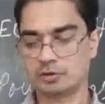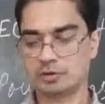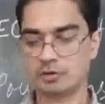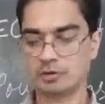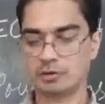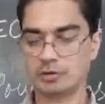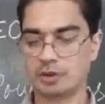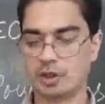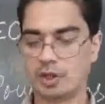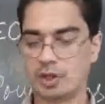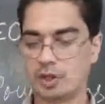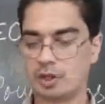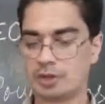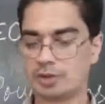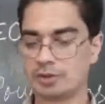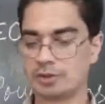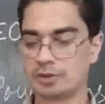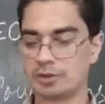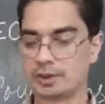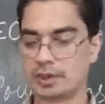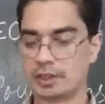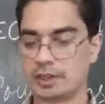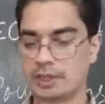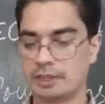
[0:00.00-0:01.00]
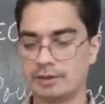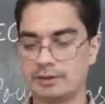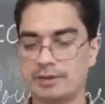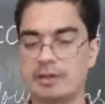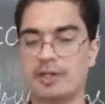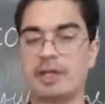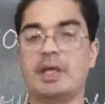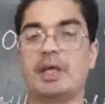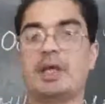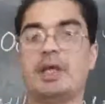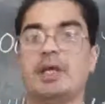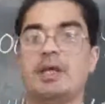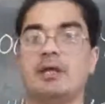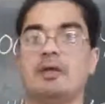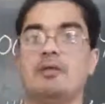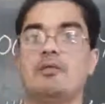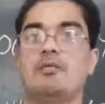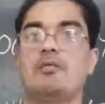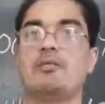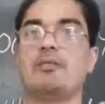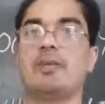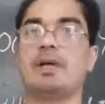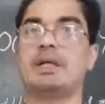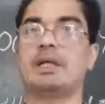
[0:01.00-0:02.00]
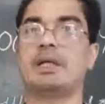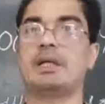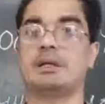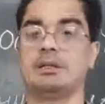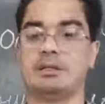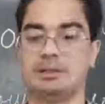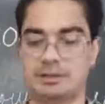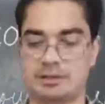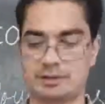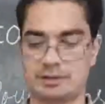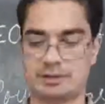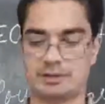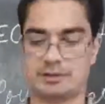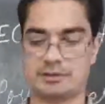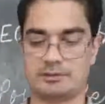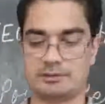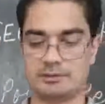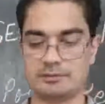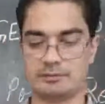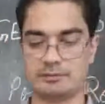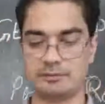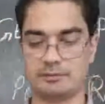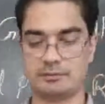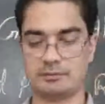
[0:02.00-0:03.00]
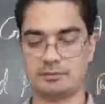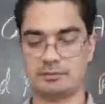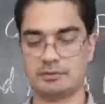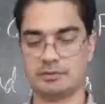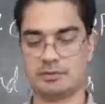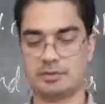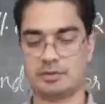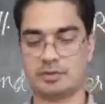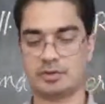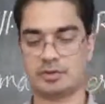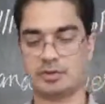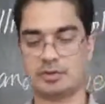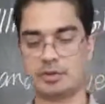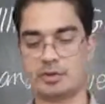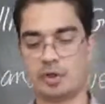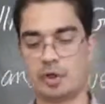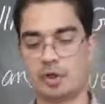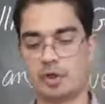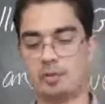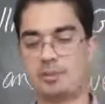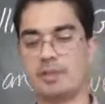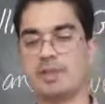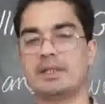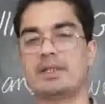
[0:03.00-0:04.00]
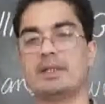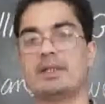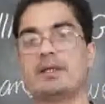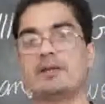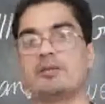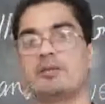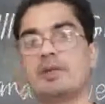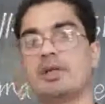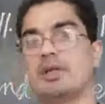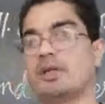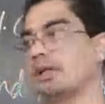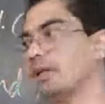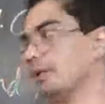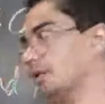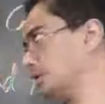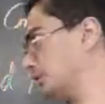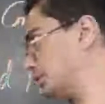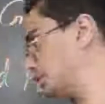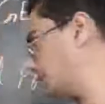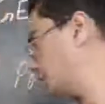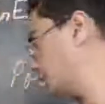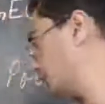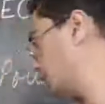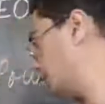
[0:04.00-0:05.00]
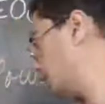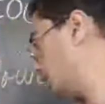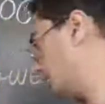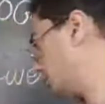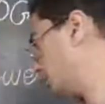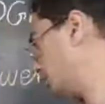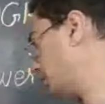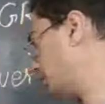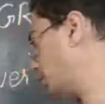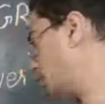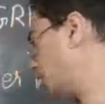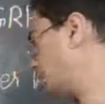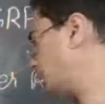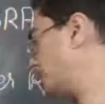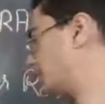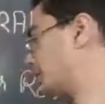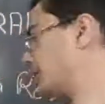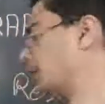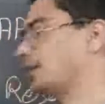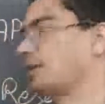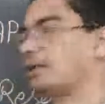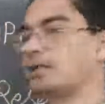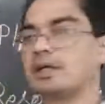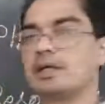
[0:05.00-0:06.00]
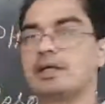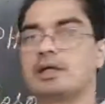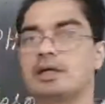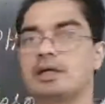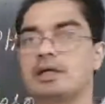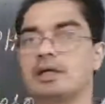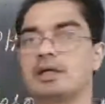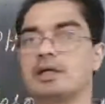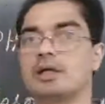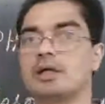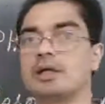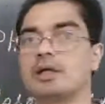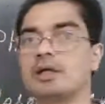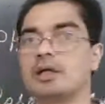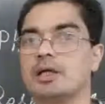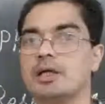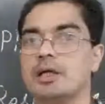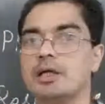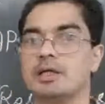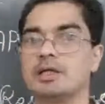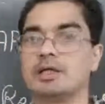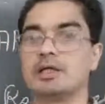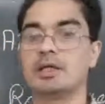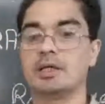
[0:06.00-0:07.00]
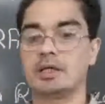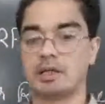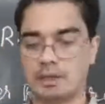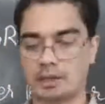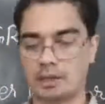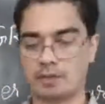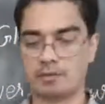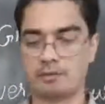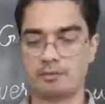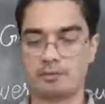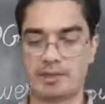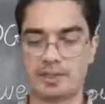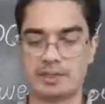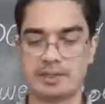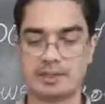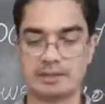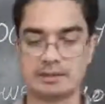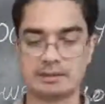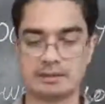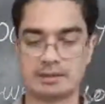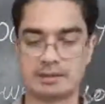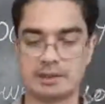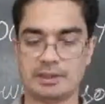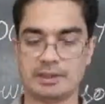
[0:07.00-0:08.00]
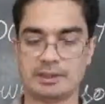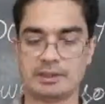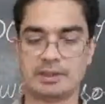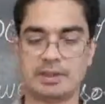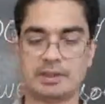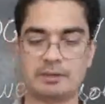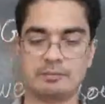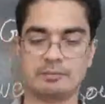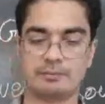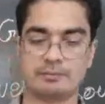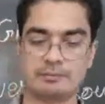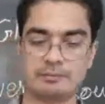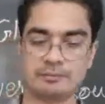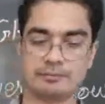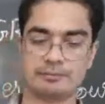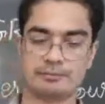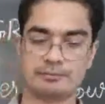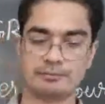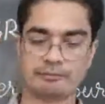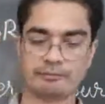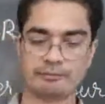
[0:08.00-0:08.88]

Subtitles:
do not contain metals. So non-metallic minerals not containing any metals in them.